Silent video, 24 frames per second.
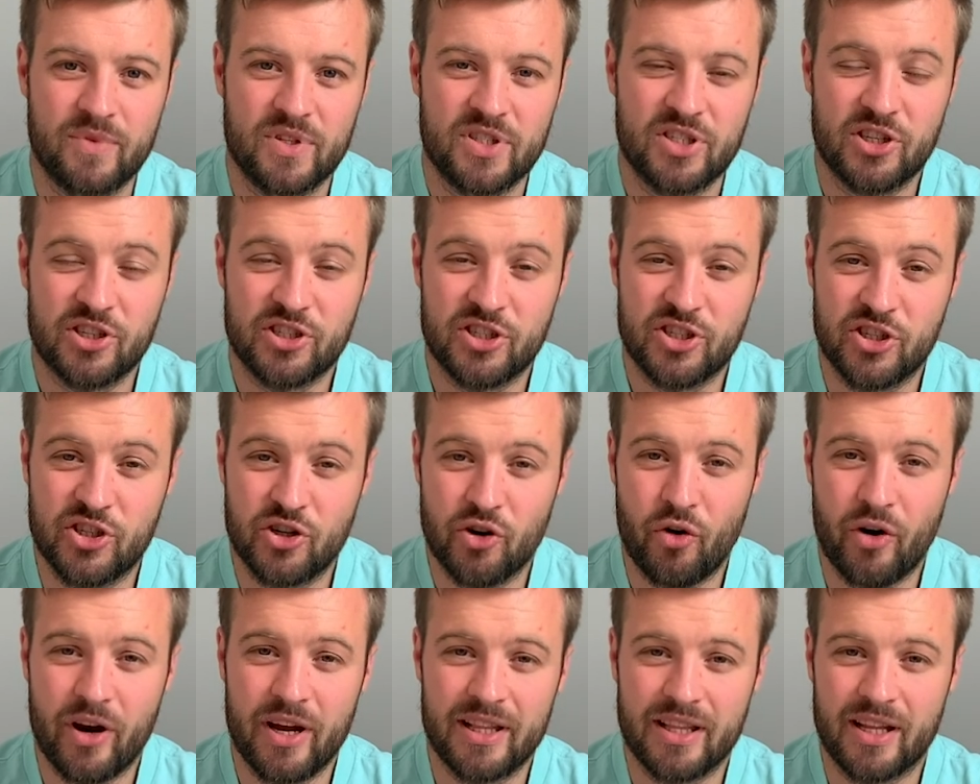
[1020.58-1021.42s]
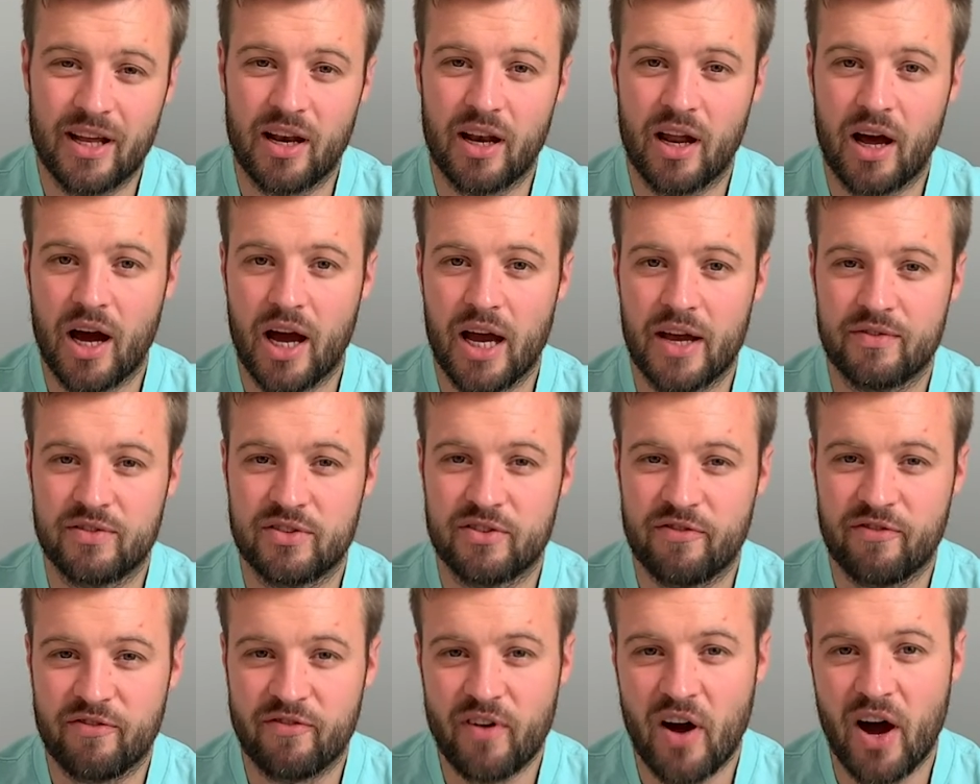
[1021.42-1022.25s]
such joy in their lives.
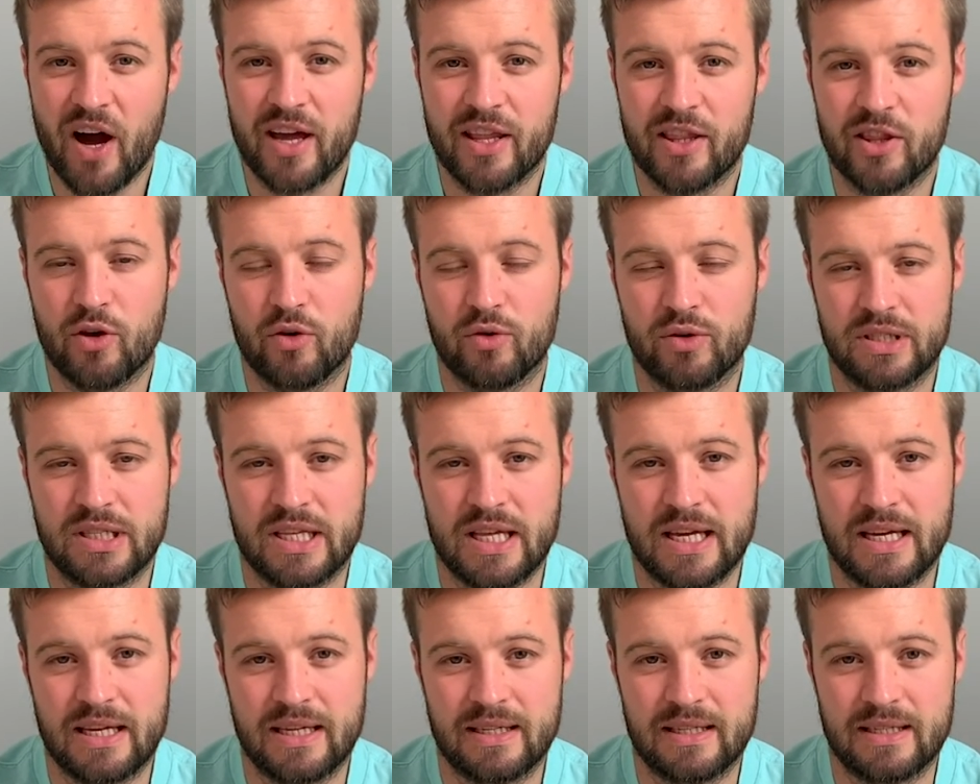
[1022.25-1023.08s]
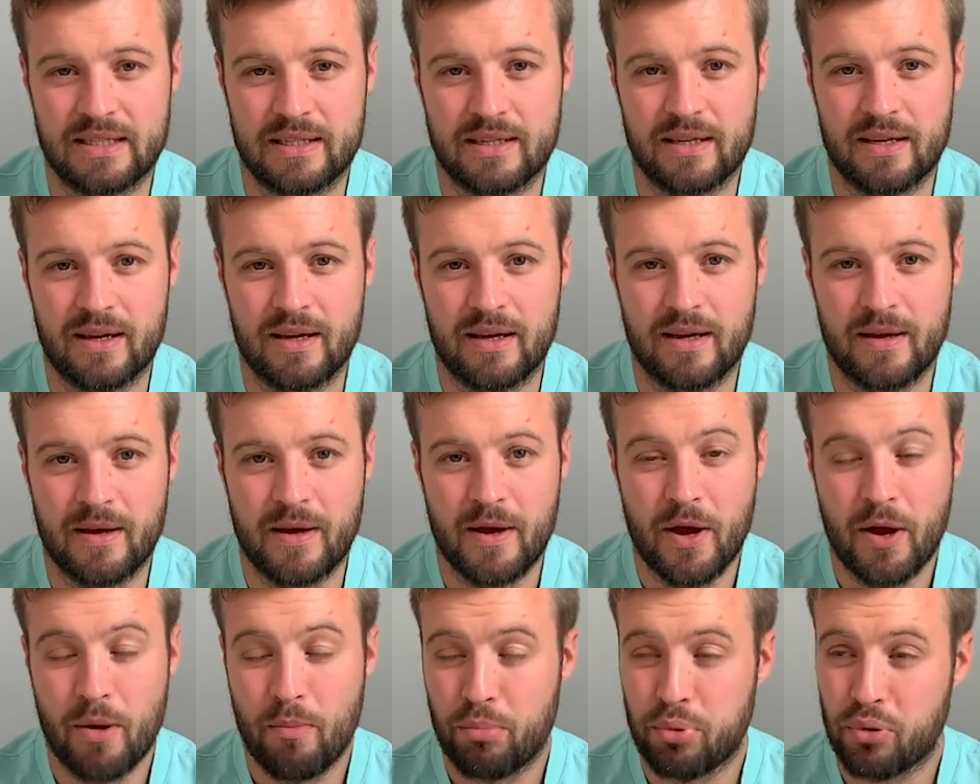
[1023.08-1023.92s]
Find those things.
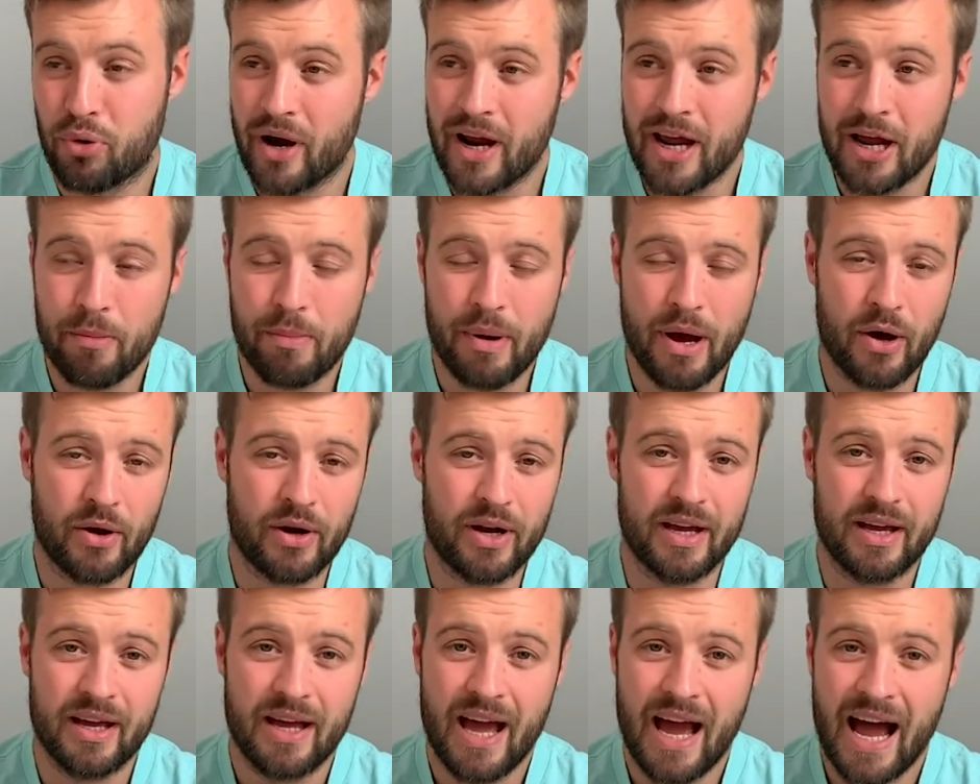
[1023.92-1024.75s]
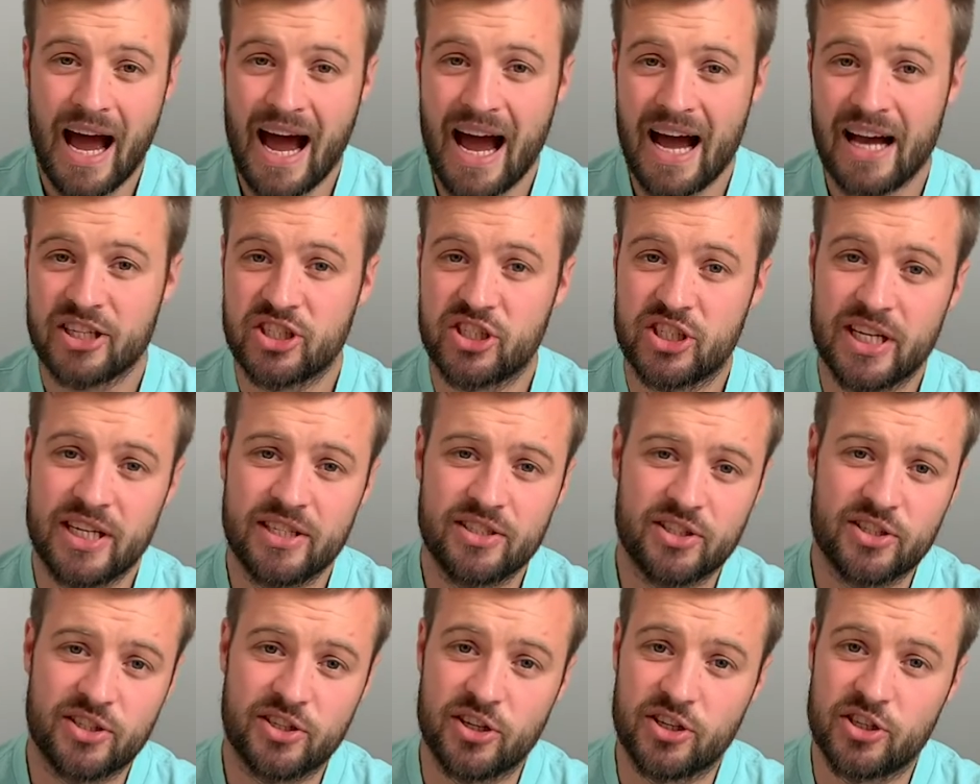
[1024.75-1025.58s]
Pray about it. Ask
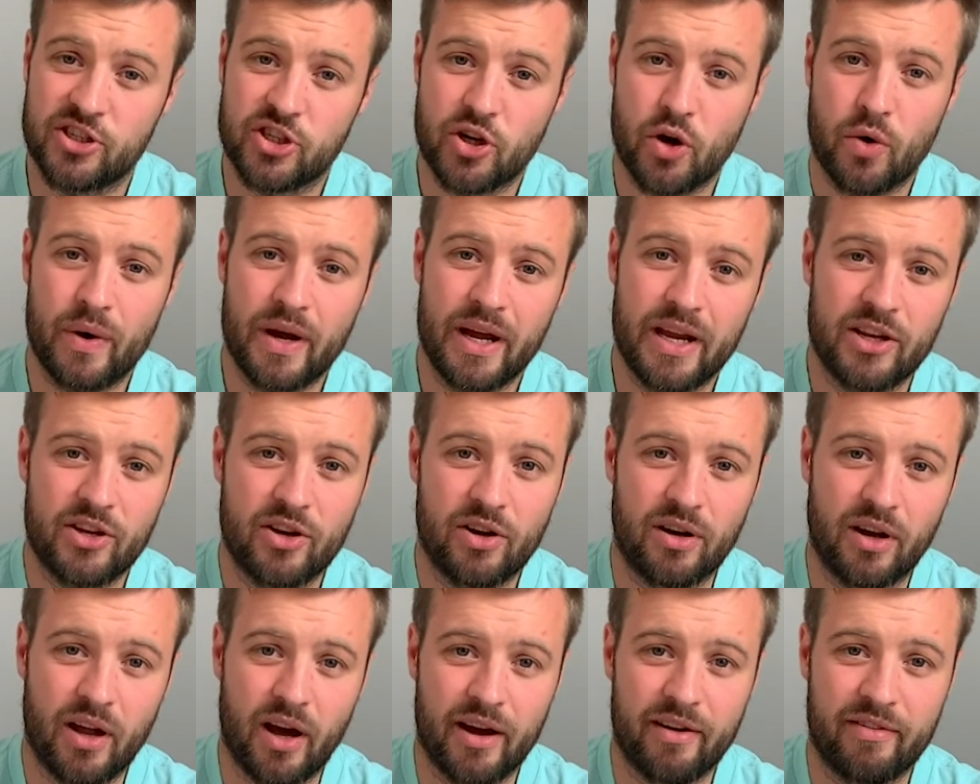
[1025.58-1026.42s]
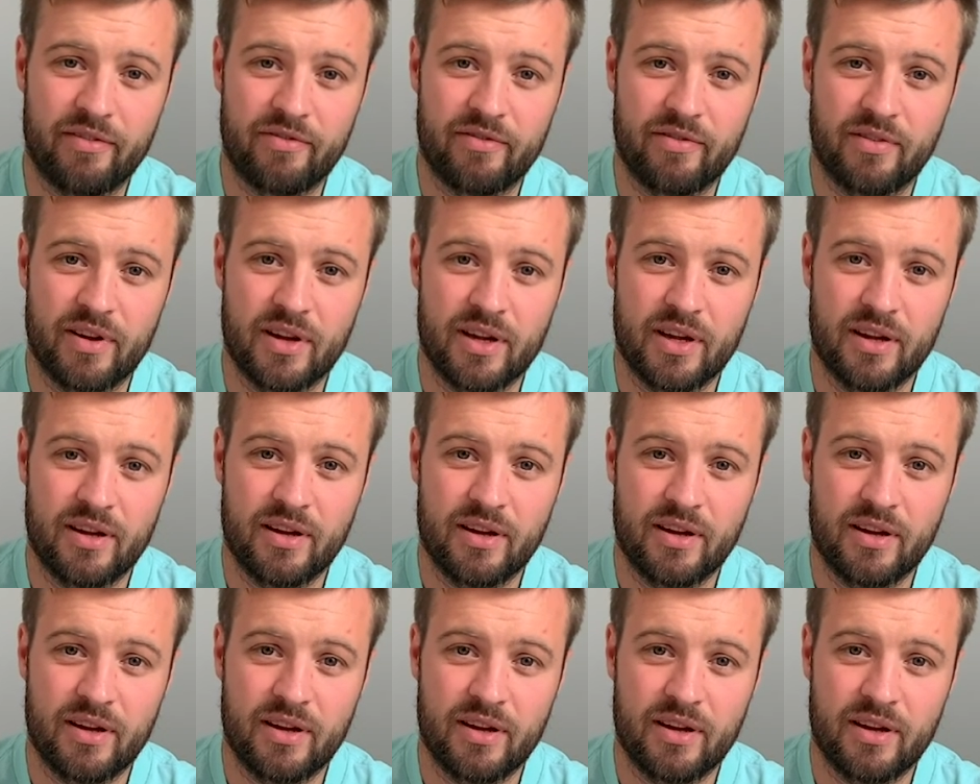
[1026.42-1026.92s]
Jesus to show it in your life.